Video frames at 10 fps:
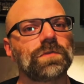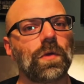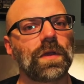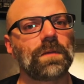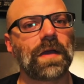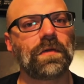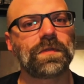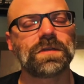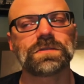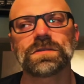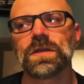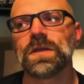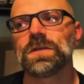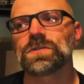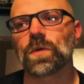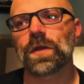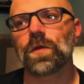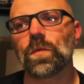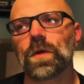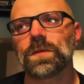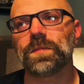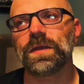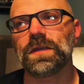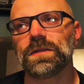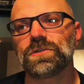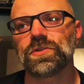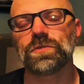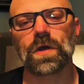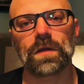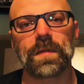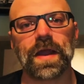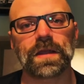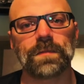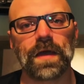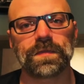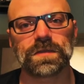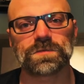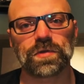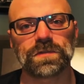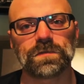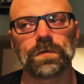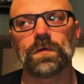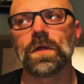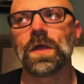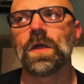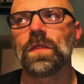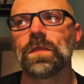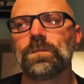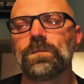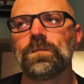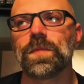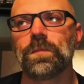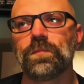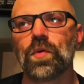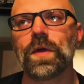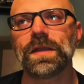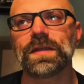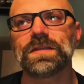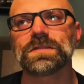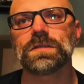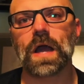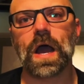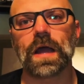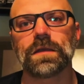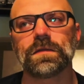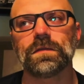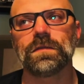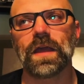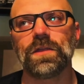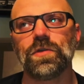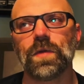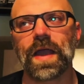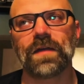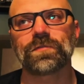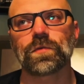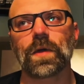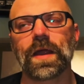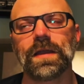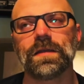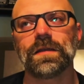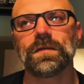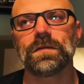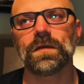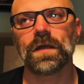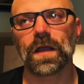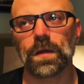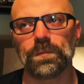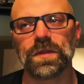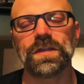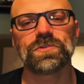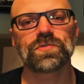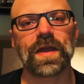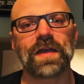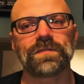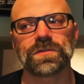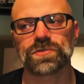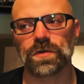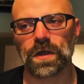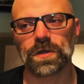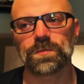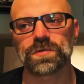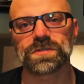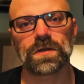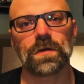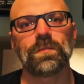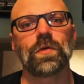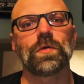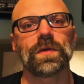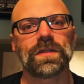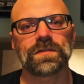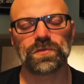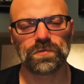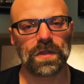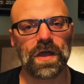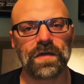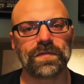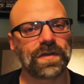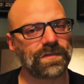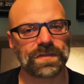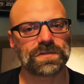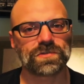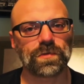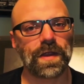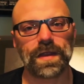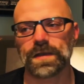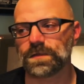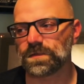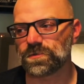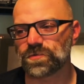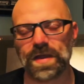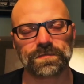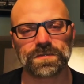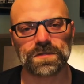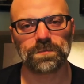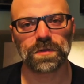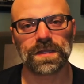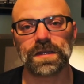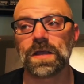going about this, so I don't want to be too dogmatic about this principle. The point is not that you have to write a complete draft that you're 100% on board with and you love and everything is great and the draft is complete.